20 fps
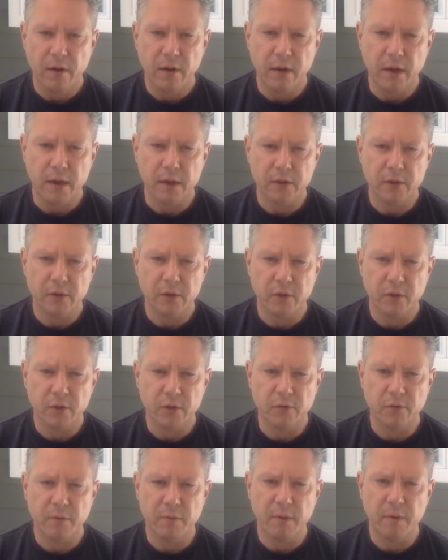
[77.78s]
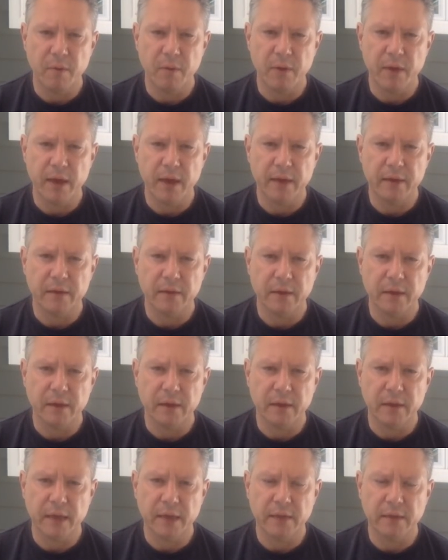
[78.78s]
So just remember that
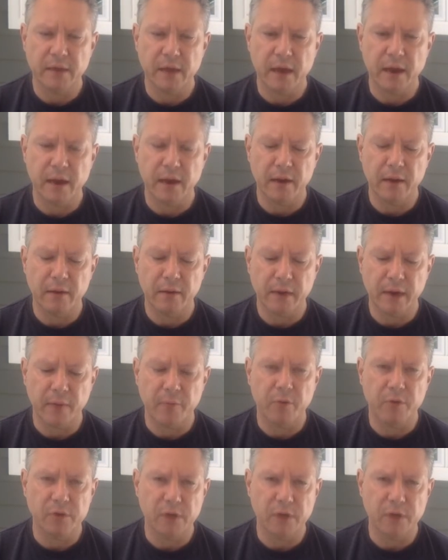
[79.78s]
Keppra